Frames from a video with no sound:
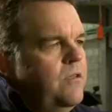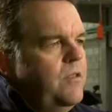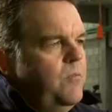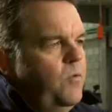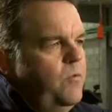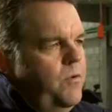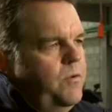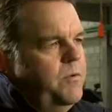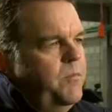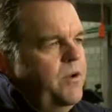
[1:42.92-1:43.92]
they're more than
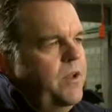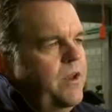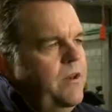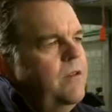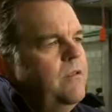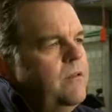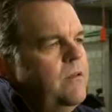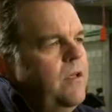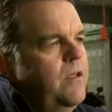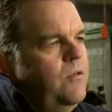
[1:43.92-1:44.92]
welcome to bring that in
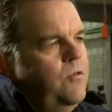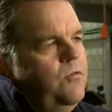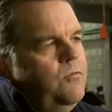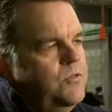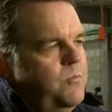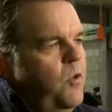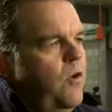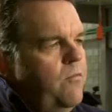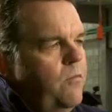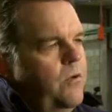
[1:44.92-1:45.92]
and do some
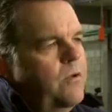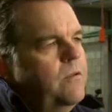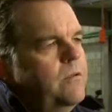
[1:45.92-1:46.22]
live work.